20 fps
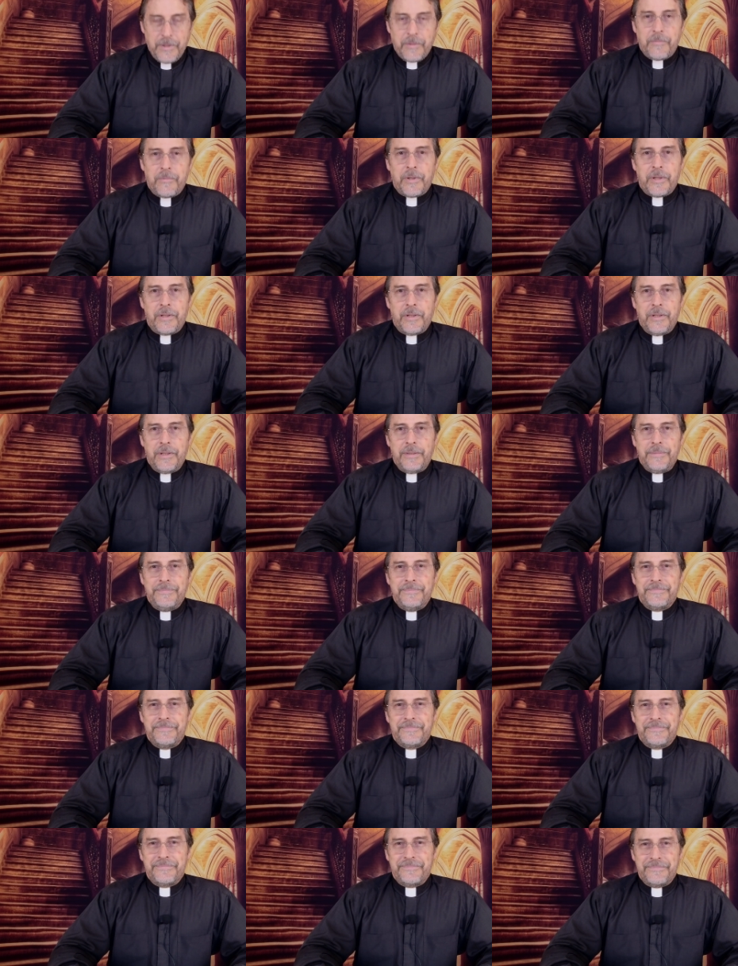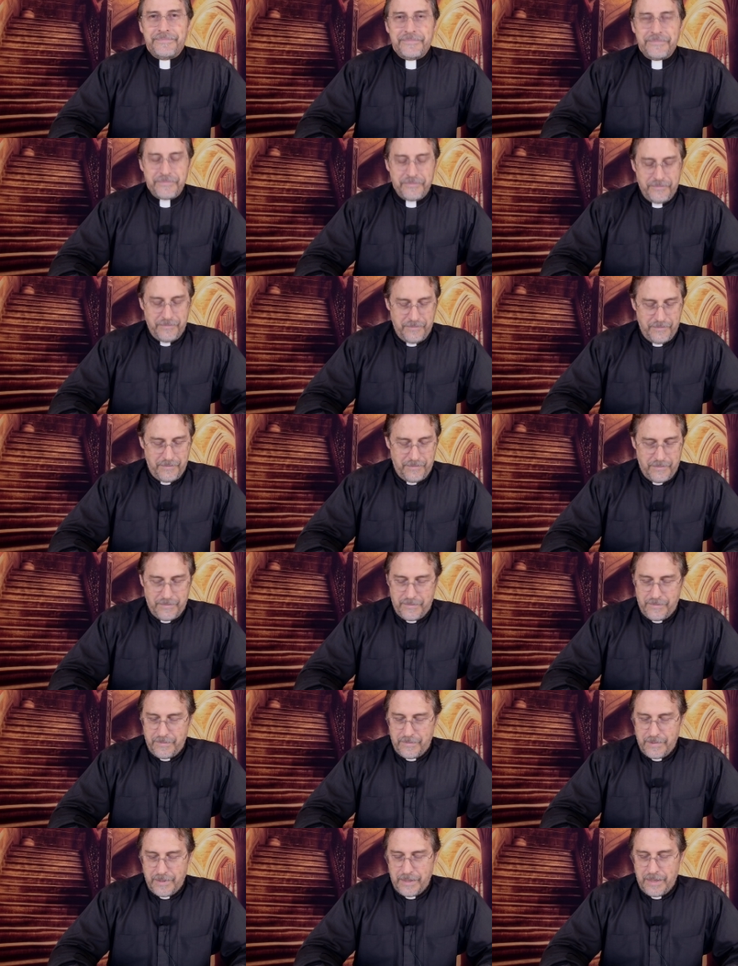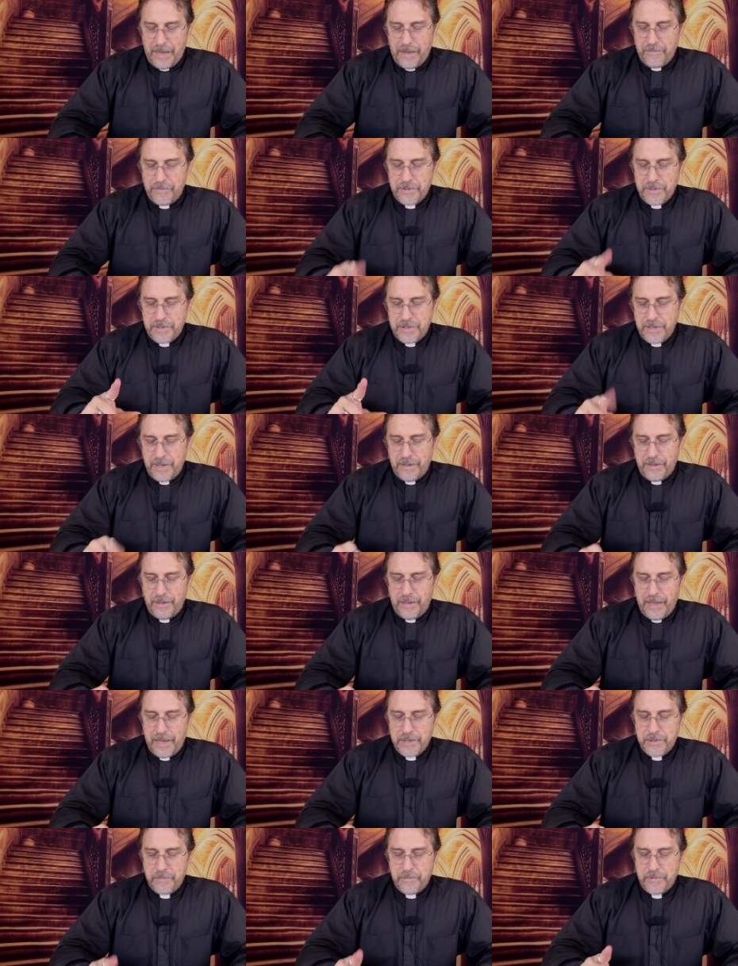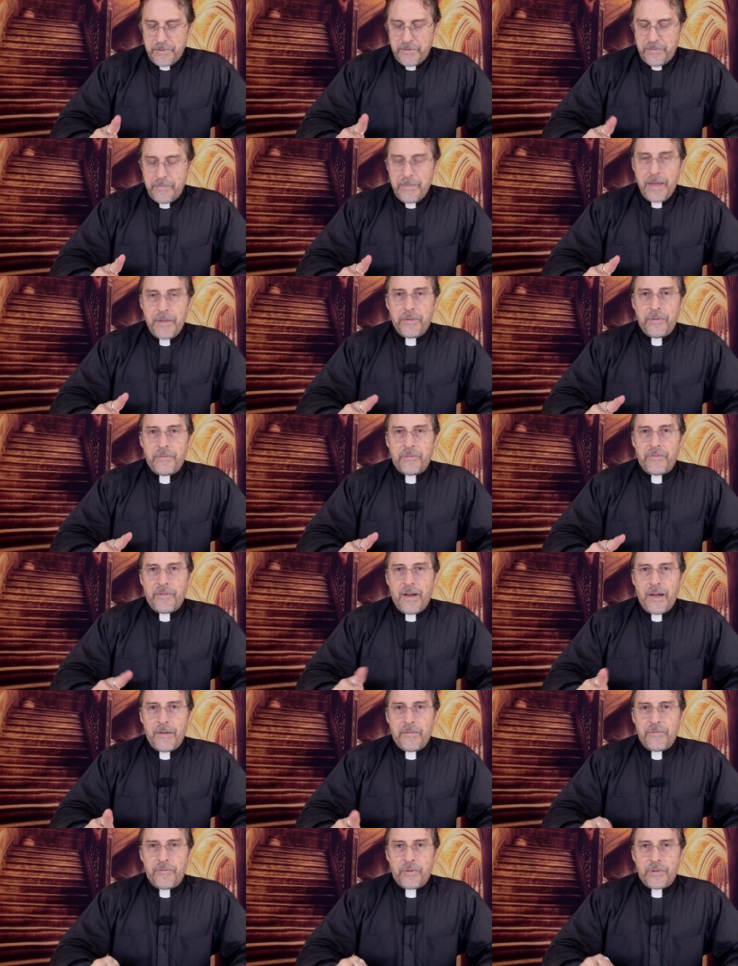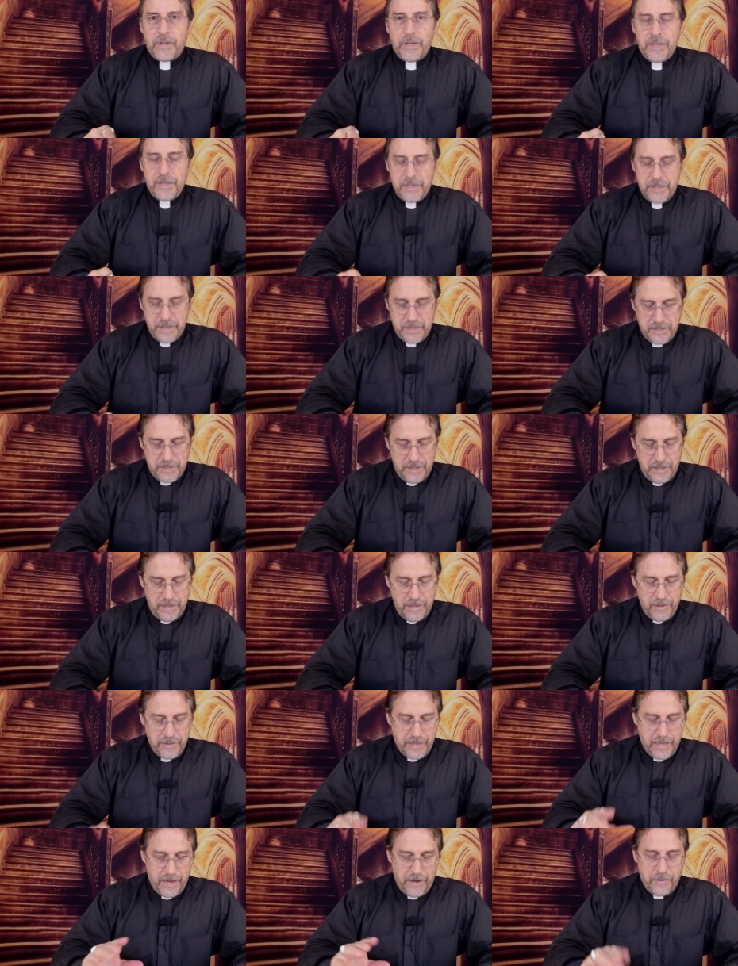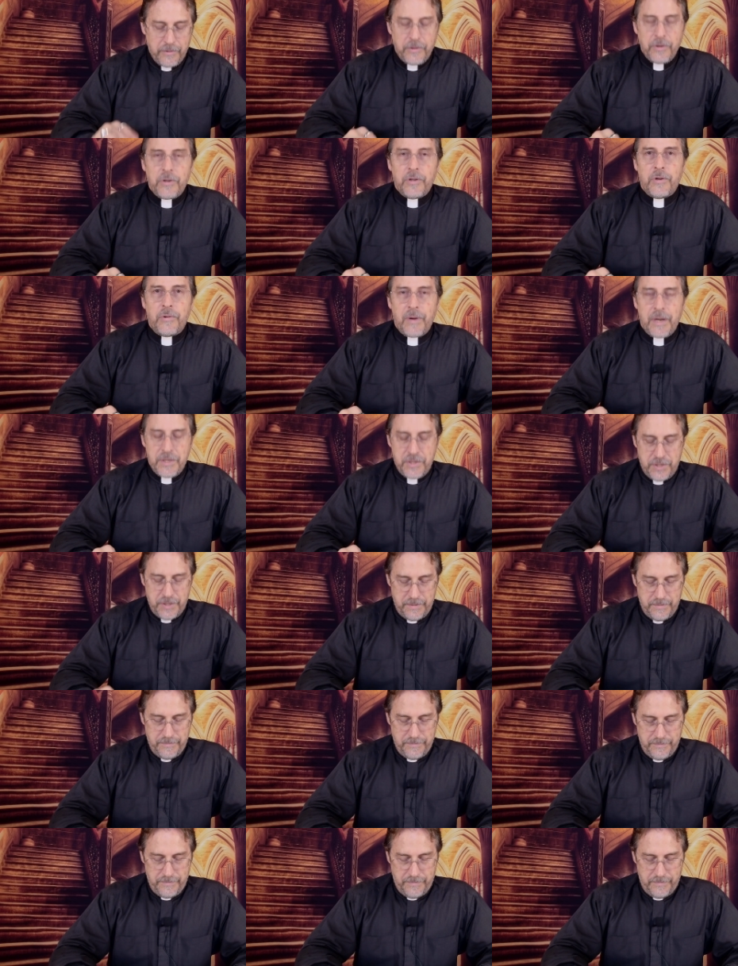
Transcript: We good? And that was uh, the last one was from Matthew 5, 14 to 16. Okay, our third question.